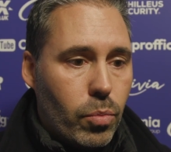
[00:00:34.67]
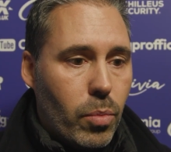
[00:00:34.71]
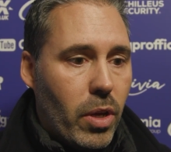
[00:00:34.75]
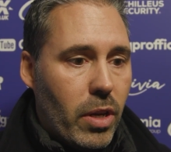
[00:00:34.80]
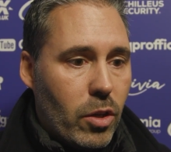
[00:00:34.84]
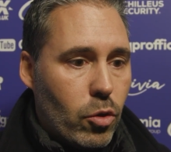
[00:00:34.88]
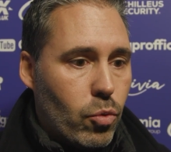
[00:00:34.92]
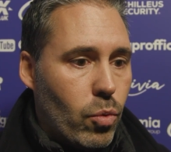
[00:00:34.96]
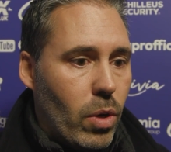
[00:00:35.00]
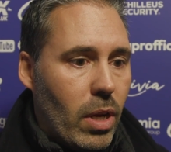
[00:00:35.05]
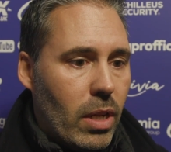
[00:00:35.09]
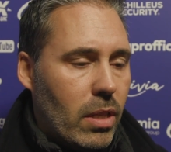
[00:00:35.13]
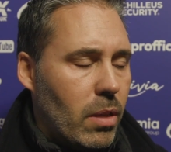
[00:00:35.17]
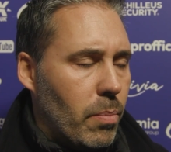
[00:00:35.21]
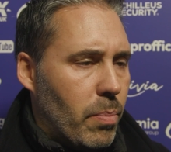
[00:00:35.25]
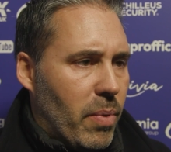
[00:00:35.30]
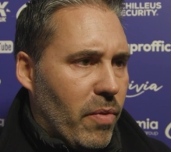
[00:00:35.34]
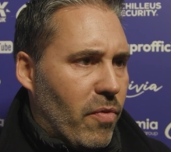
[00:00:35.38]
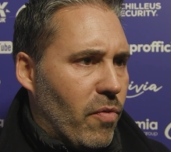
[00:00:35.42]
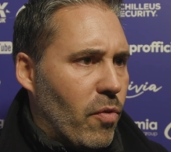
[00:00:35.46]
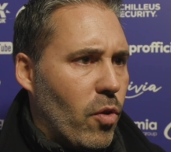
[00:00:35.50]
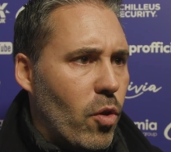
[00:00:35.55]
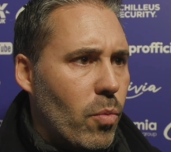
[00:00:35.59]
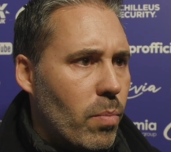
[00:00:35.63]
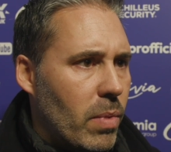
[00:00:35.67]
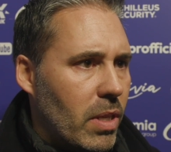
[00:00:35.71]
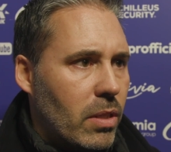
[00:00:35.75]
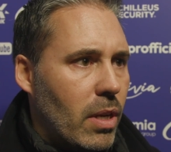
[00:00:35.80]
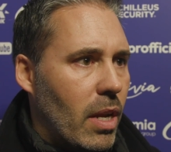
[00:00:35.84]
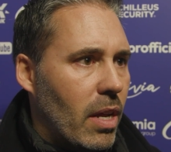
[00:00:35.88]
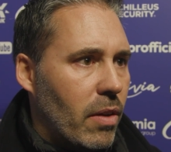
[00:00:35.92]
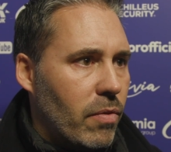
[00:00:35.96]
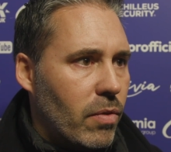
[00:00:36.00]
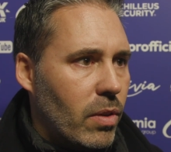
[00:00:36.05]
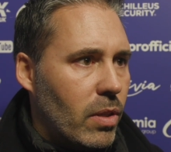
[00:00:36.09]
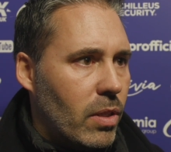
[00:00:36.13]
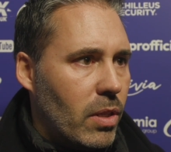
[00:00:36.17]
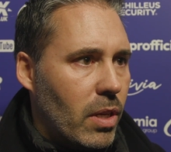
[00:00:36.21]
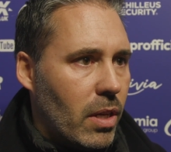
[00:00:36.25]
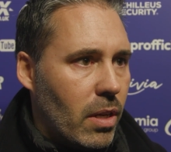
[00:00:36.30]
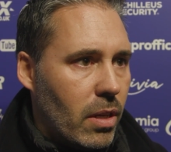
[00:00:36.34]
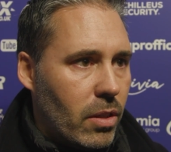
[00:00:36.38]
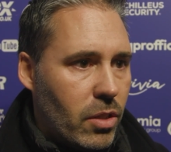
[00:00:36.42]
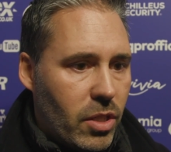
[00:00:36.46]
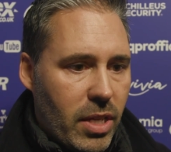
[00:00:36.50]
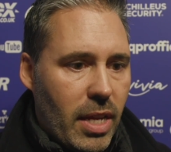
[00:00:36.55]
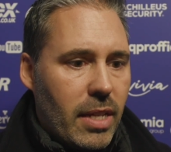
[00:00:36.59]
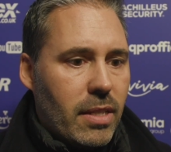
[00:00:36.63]
but as well the performance level,
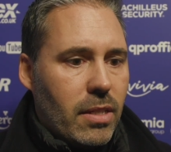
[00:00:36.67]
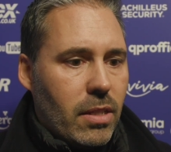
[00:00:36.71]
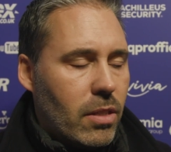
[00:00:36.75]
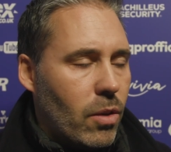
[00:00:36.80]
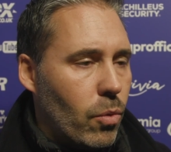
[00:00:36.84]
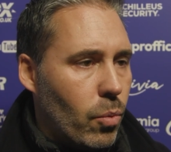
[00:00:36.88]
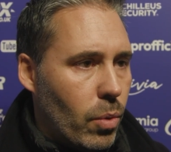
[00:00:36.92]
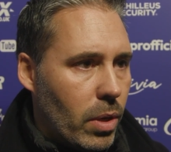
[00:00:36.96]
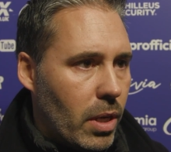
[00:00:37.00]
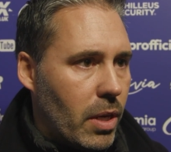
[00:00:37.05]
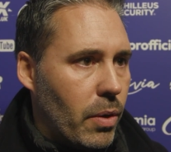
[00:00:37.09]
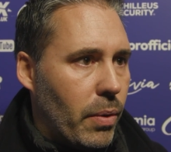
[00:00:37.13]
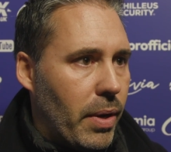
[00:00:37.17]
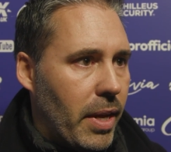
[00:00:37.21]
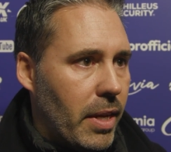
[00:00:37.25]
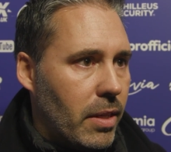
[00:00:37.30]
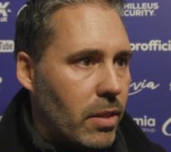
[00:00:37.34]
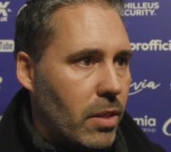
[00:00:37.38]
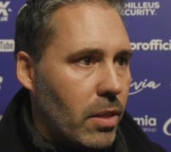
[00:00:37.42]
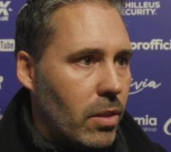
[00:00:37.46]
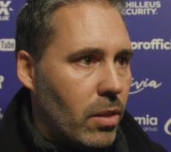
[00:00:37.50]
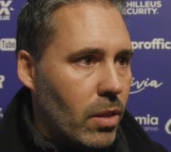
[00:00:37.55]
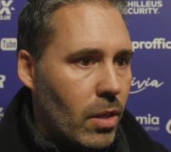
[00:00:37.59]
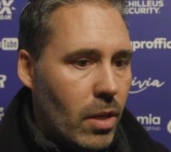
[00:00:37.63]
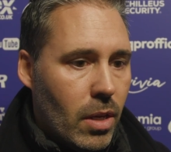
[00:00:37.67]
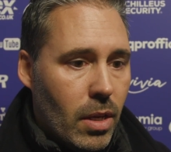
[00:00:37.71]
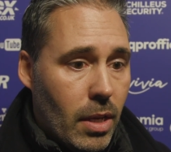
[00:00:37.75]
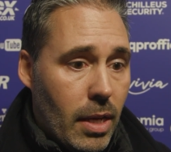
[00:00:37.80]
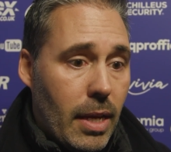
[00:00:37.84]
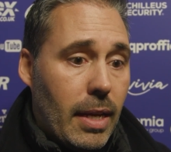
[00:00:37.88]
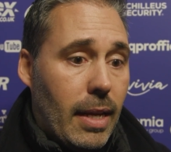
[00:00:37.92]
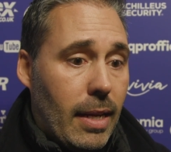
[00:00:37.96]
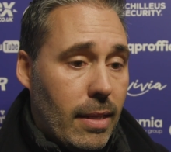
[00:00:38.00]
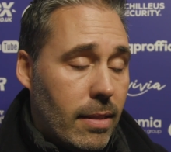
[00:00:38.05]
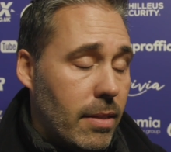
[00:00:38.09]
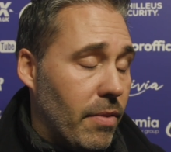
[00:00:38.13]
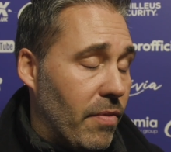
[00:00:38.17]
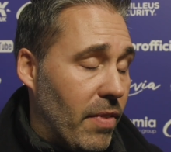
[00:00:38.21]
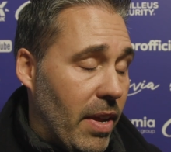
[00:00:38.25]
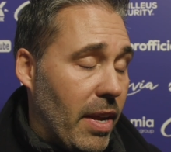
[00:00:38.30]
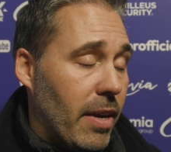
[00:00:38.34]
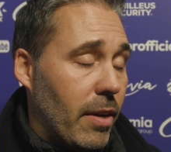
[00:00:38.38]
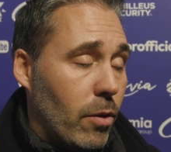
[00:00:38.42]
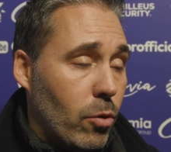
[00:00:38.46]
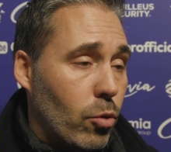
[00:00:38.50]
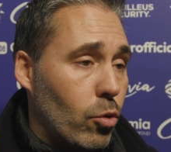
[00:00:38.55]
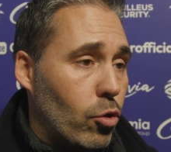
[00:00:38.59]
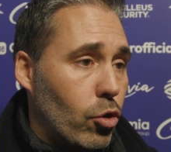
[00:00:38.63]
the chances that we created against a
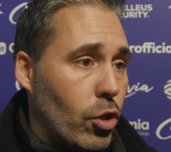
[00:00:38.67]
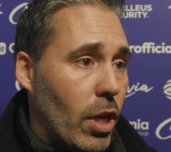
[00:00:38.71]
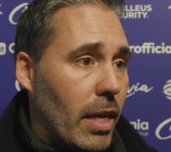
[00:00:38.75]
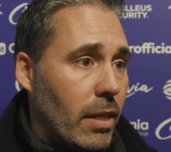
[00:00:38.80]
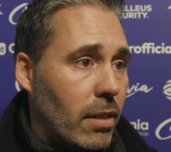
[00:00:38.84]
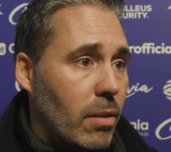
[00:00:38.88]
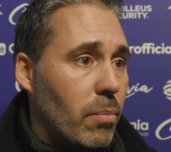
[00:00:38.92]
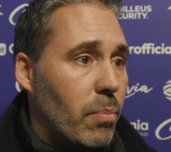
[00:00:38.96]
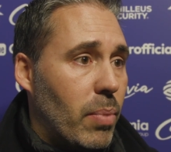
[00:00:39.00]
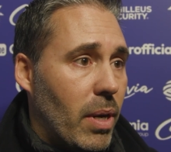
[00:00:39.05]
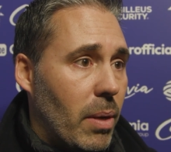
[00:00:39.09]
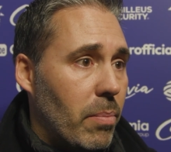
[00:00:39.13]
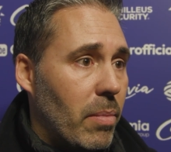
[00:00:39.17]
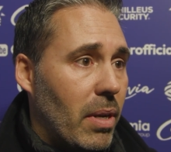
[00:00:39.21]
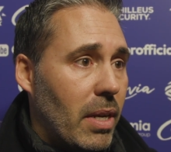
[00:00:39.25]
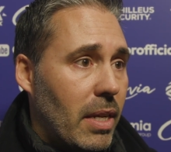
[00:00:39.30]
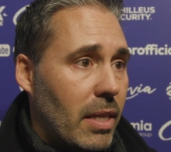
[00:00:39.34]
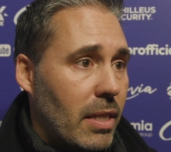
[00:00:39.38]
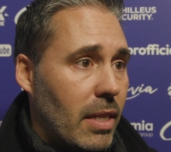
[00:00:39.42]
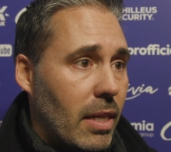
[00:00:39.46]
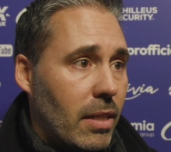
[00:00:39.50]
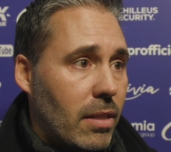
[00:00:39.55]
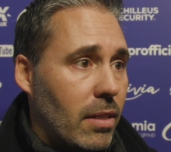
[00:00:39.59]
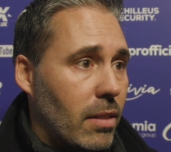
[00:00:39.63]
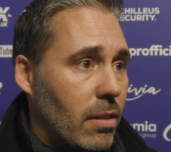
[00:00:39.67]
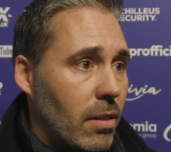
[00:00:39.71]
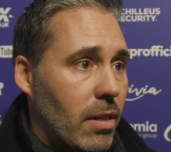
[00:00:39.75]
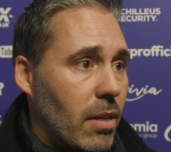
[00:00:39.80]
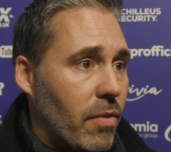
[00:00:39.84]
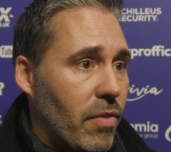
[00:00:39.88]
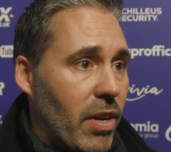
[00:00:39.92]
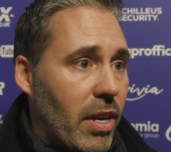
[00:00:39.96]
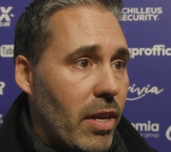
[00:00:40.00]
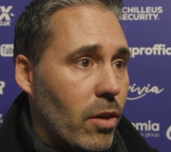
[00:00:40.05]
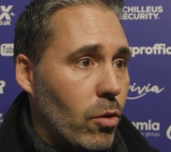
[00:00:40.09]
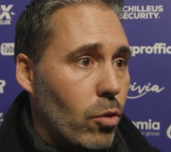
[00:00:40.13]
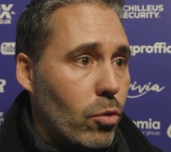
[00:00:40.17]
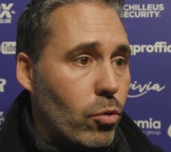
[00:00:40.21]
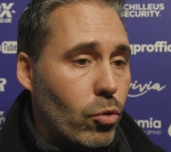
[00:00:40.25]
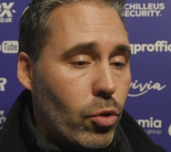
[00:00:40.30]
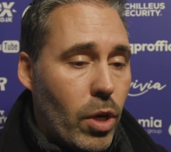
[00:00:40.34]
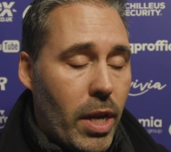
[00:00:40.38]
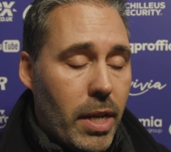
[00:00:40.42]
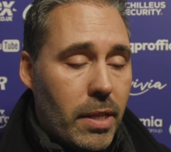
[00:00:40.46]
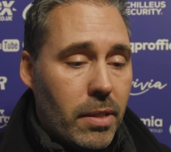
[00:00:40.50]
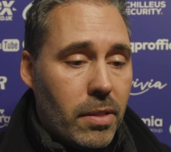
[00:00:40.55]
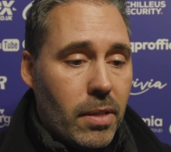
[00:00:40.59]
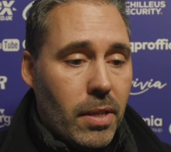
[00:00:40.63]
very good side in Premier League that is in a very good
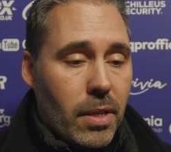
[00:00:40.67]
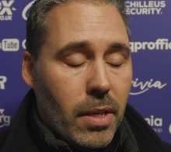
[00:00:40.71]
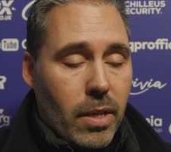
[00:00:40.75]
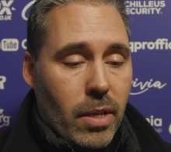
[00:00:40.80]
trend.